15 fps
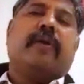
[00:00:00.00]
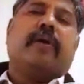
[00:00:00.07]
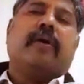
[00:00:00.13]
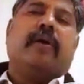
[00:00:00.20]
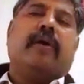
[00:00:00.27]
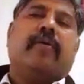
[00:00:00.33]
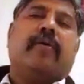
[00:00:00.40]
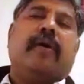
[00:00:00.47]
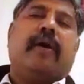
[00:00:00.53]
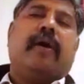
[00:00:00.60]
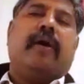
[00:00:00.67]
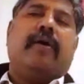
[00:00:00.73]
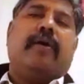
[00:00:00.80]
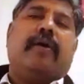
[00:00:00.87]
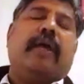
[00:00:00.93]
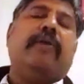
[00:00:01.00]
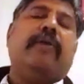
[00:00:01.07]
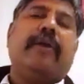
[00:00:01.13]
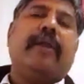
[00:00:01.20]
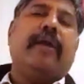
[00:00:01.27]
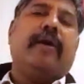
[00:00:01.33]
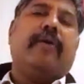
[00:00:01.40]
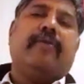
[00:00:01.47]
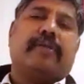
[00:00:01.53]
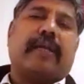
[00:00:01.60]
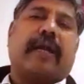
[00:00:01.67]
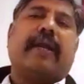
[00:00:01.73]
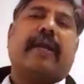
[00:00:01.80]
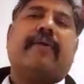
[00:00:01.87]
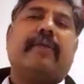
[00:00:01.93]
uh, uh, Nvidia,
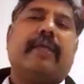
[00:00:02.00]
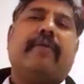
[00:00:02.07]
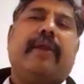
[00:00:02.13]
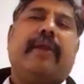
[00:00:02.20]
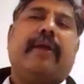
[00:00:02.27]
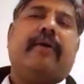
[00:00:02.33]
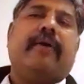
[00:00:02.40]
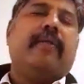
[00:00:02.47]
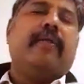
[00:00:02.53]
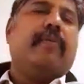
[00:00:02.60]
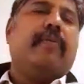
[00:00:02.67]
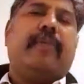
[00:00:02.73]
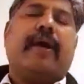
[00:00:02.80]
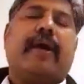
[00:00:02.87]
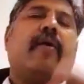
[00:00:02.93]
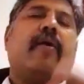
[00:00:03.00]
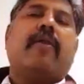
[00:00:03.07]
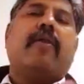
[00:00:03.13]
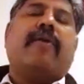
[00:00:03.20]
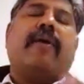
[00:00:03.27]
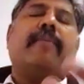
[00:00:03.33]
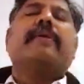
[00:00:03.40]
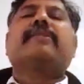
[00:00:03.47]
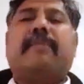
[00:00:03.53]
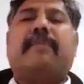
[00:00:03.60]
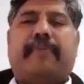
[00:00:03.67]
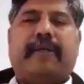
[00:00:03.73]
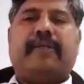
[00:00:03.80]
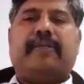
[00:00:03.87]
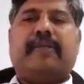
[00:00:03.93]
starting with Nvidia, they are all fabless
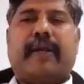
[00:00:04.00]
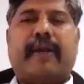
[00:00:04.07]
companies,